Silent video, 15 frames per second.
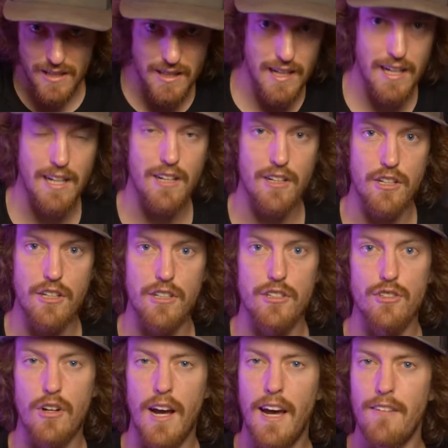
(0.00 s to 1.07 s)
and getting a good
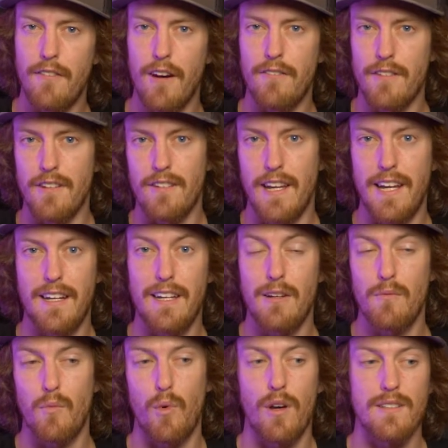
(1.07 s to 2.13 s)
drive off of the
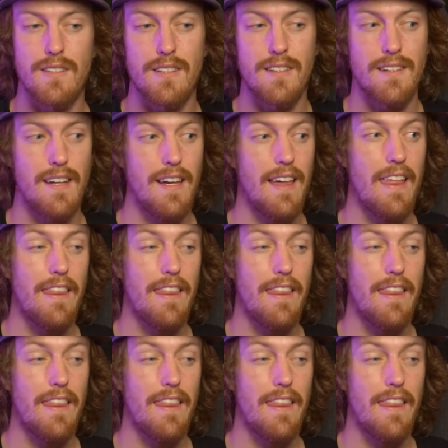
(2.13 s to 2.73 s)
landing wasn't